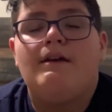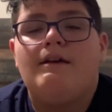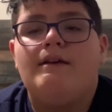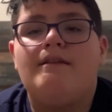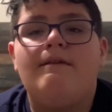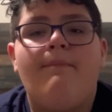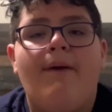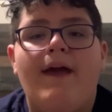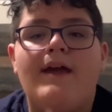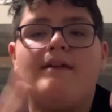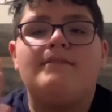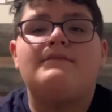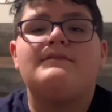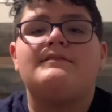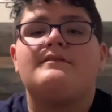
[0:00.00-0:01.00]
it
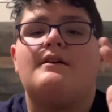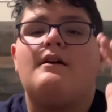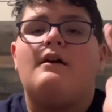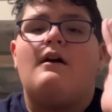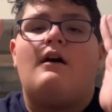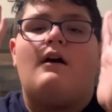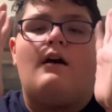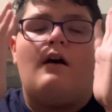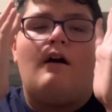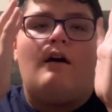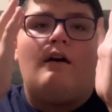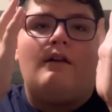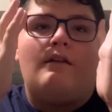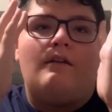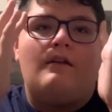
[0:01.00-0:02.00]
depends
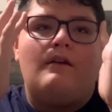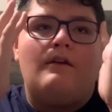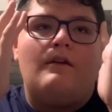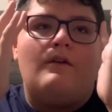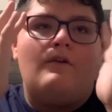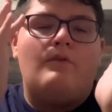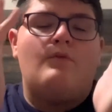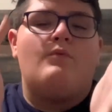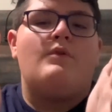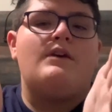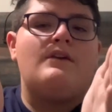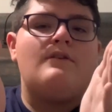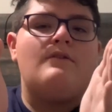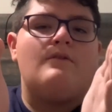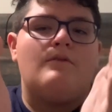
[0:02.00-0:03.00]
on
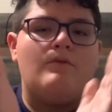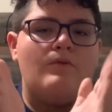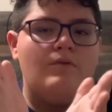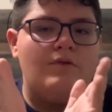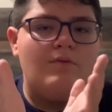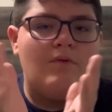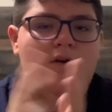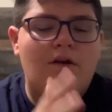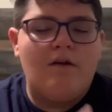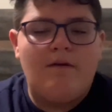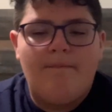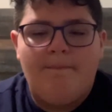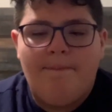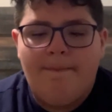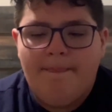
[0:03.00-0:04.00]
who you
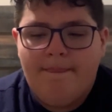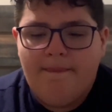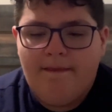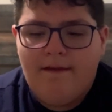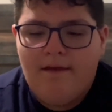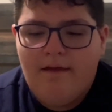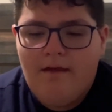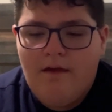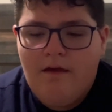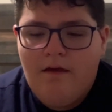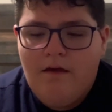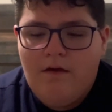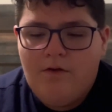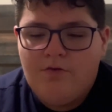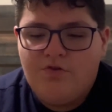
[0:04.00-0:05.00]
are.
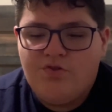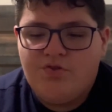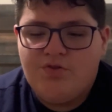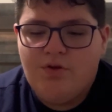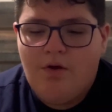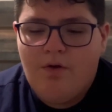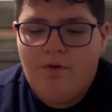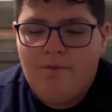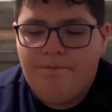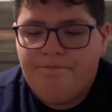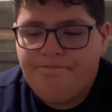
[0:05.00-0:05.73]
So